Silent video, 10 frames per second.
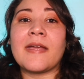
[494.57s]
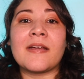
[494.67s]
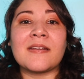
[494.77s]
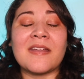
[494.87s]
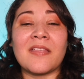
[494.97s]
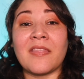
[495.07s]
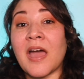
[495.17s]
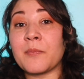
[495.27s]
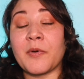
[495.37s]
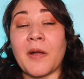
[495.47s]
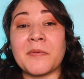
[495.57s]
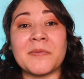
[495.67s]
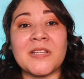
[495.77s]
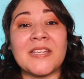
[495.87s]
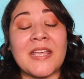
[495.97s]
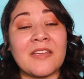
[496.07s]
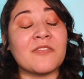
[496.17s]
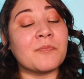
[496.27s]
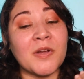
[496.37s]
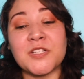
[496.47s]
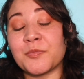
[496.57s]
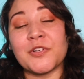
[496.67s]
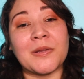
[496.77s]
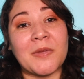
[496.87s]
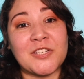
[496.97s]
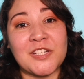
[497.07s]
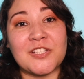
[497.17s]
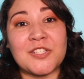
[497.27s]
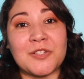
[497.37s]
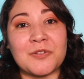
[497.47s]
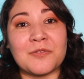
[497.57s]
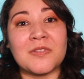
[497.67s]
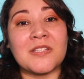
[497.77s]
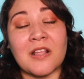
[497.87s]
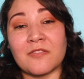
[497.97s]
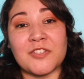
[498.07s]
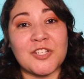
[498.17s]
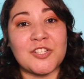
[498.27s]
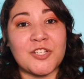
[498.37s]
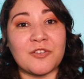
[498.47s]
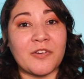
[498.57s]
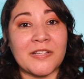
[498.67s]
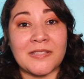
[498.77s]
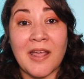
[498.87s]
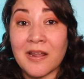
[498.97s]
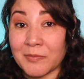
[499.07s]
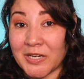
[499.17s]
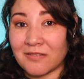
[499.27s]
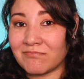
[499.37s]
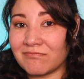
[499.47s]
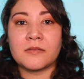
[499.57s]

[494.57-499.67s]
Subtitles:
and that probably gave much more dimension to the television show Grey's Anatomy.